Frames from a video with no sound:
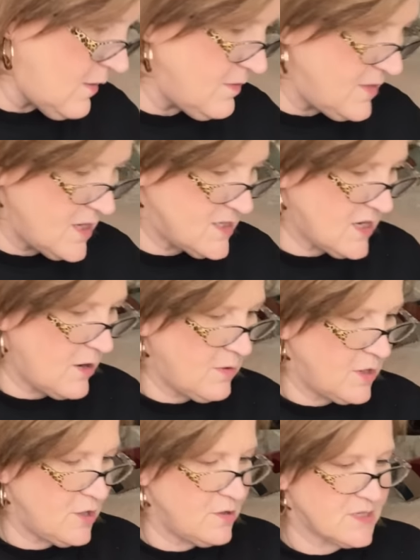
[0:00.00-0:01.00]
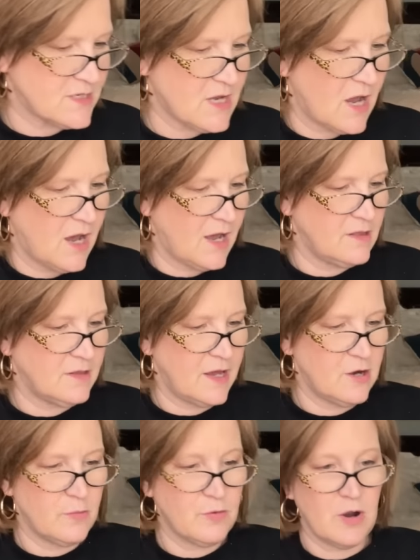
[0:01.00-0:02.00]
This I would use as a
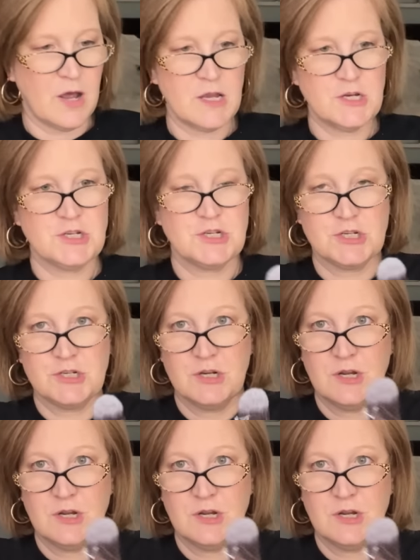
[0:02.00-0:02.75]
highlighter brush.